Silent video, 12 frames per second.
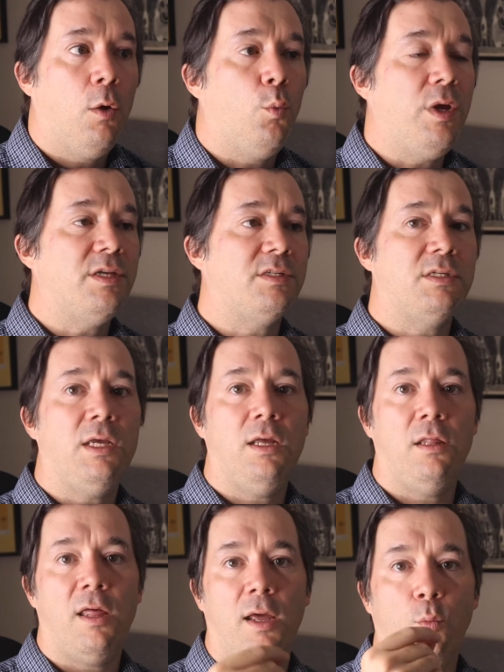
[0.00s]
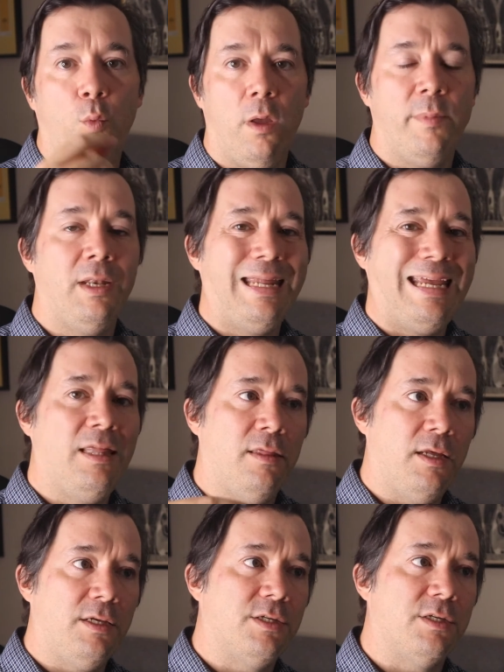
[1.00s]
we see that women in
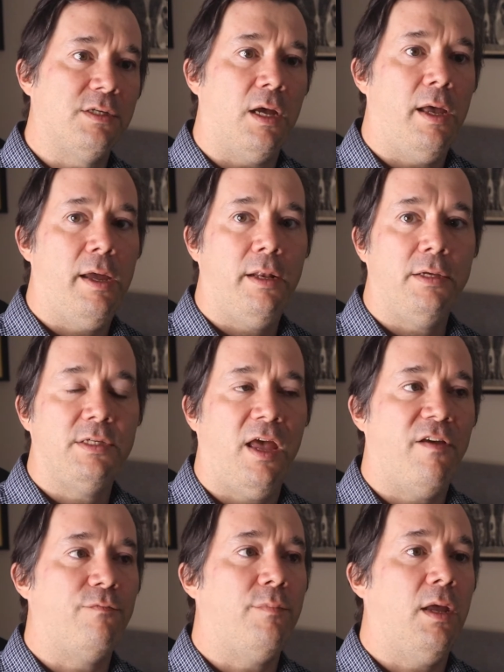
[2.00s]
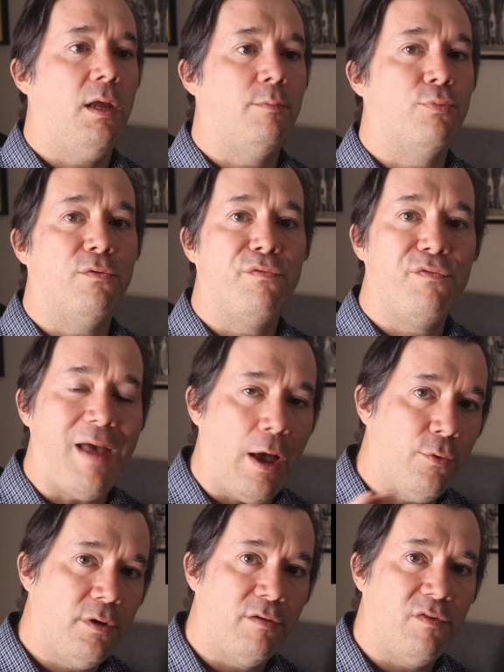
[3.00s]
these societies have made
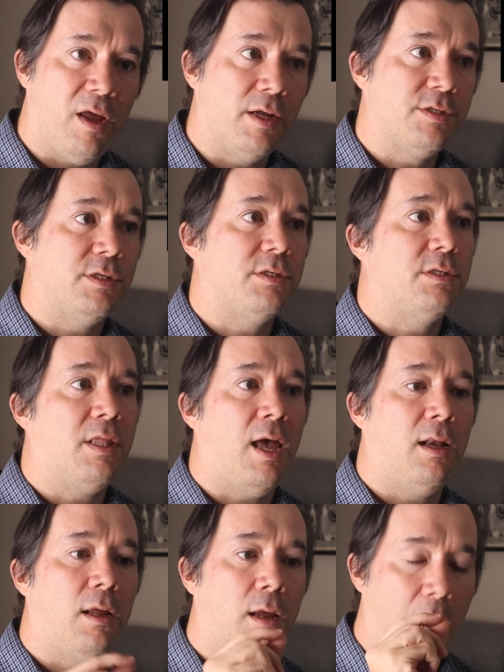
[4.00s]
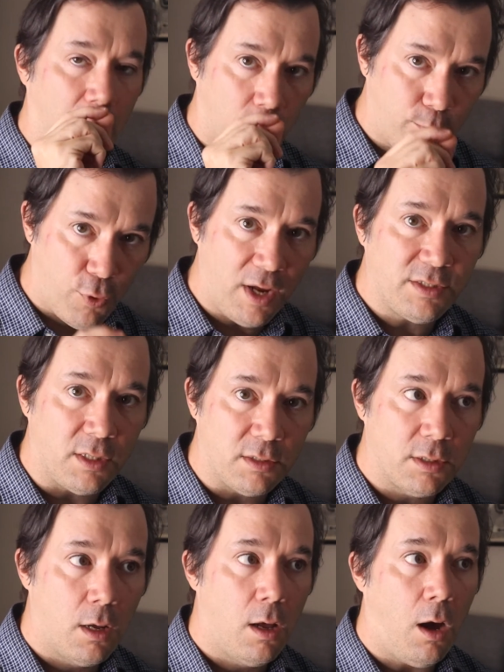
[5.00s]
profound advances that at present